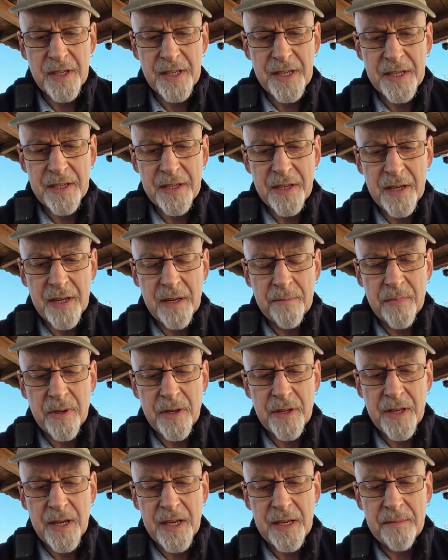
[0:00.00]
in it,
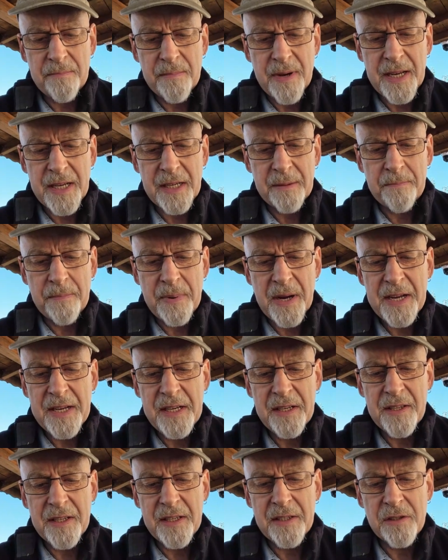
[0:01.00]
but they make
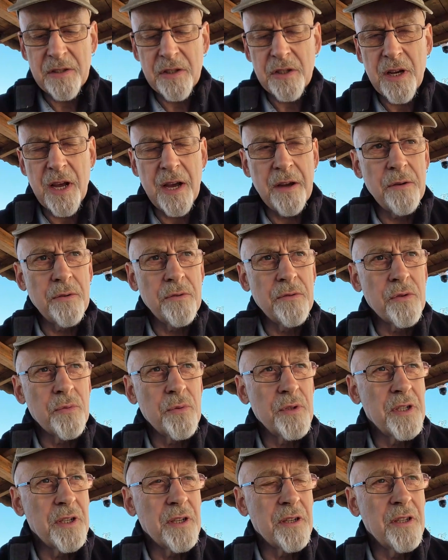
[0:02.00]
paving stones
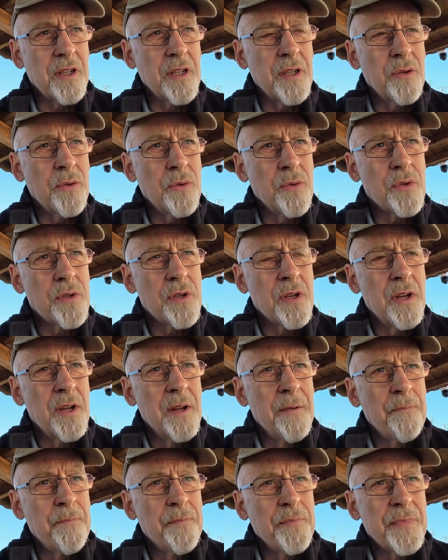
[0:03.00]
which you can use.
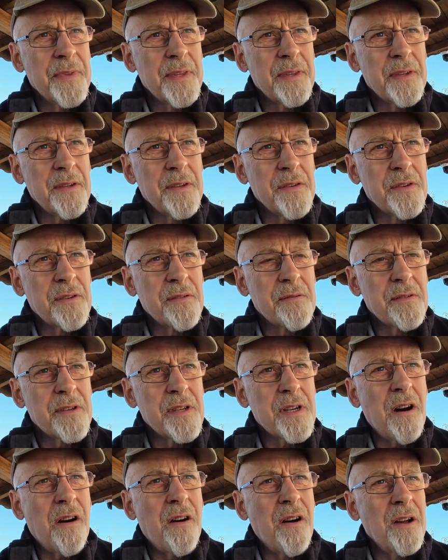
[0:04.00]
There's
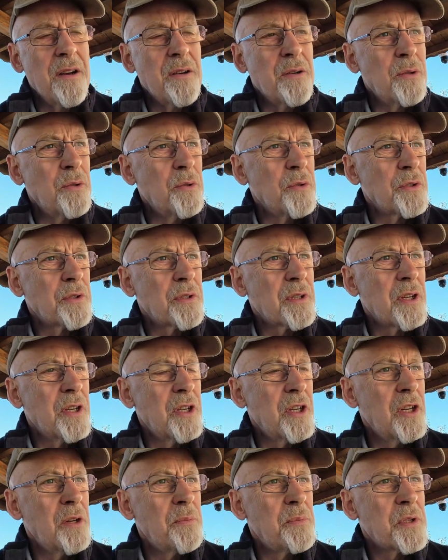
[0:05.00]
tiles,
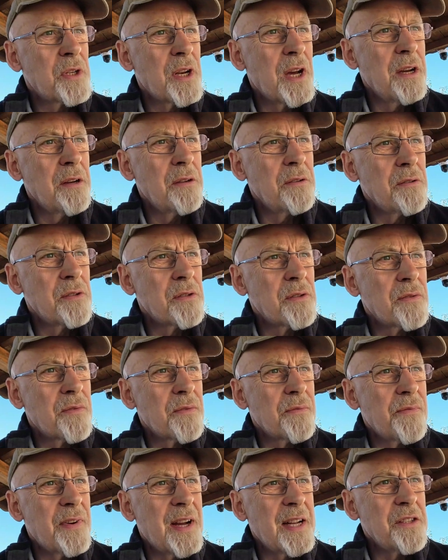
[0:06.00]
curbstones,
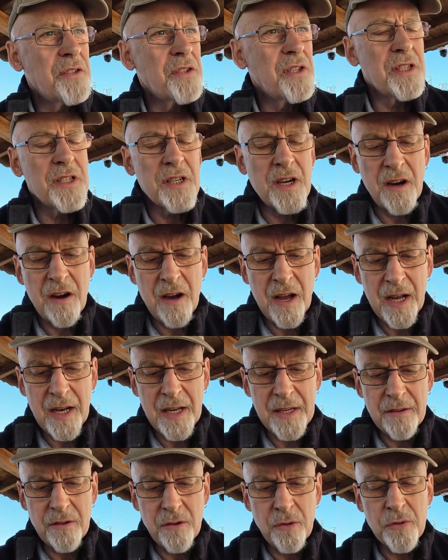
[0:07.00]
fancy
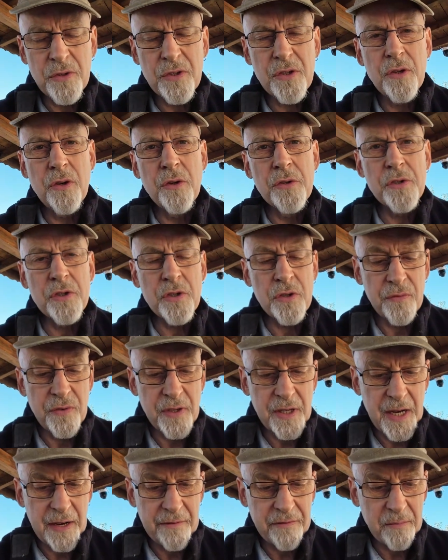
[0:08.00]
tiling, all sorts of stuff you
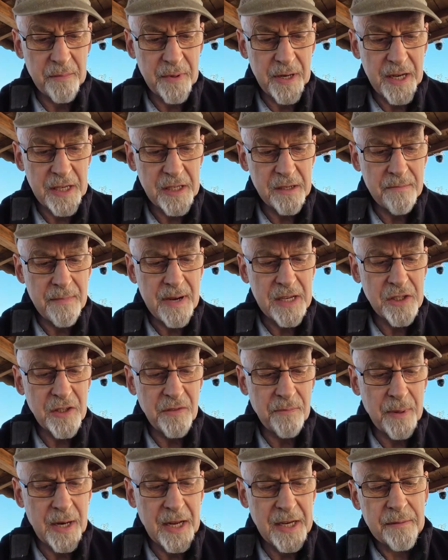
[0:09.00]
get from there. It's a
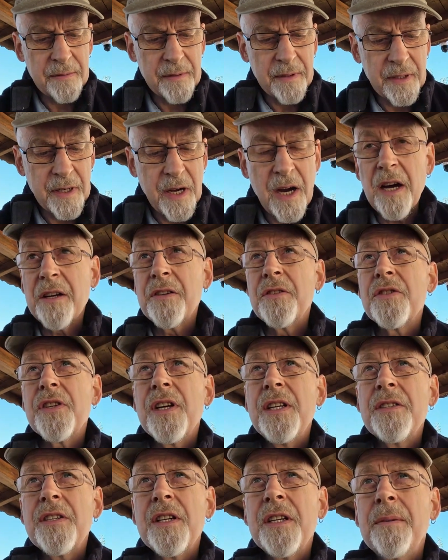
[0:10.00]
massive place. Garden
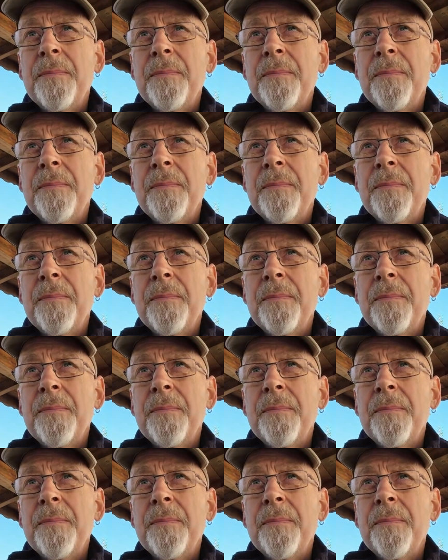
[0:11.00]
centre?